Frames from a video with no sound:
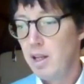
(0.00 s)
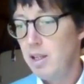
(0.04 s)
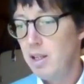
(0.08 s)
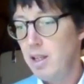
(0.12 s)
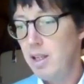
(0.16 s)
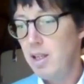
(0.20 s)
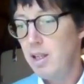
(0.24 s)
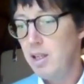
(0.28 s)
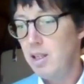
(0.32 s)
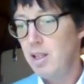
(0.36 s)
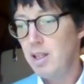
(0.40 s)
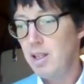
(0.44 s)

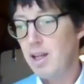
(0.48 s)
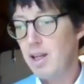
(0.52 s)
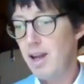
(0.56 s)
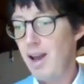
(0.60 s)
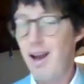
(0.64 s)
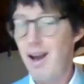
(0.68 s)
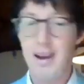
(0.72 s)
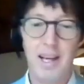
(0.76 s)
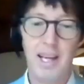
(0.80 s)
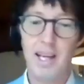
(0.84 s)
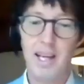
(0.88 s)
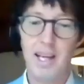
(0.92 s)
you
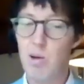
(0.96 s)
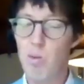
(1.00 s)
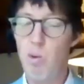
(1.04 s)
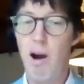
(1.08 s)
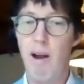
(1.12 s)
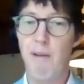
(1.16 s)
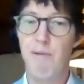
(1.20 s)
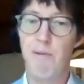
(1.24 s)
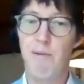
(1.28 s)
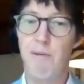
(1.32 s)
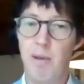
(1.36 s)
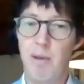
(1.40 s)
can't get
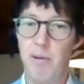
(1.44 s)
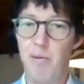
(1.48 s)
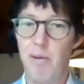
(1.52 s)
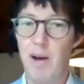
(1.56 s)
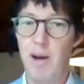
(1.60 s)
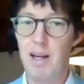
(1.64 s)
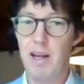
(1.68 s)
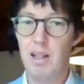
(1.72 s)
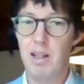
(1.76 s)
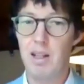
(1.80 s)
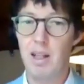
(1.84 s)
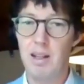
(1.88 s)
away from the
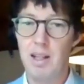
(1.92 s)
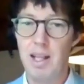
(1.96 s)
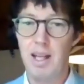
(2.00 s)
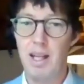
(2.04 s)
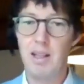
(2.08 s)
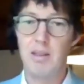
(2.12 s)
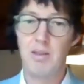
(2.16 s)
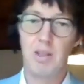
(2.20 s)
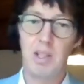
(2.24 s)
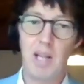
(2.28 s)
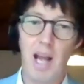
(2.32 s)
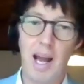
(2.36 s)
fact
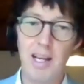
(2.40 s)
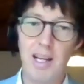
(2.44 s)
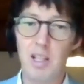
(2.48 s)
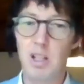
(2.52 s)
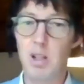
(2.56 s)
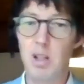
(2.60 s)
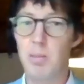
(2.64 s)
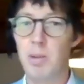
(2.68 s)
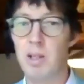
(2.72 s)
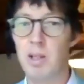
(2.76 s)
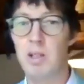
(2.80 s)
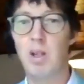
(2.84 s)
that
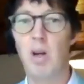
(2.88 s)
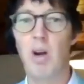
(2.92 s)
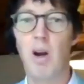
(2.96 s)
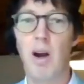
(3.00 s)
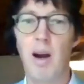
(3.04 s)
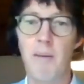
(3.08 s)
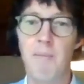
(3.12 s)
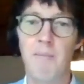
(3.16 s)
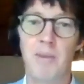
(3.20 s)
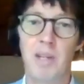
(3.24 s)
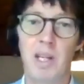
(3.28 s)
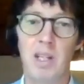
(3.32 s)
takes a bit of
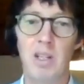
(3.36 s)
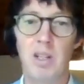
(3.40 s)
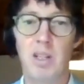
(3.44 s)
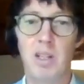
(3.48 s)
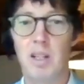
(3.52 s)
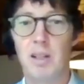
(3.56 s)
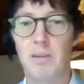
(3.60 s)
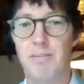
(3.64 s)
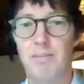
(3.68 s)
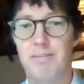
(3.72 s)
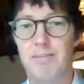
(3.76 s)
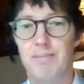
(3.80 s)
time, doesn't it?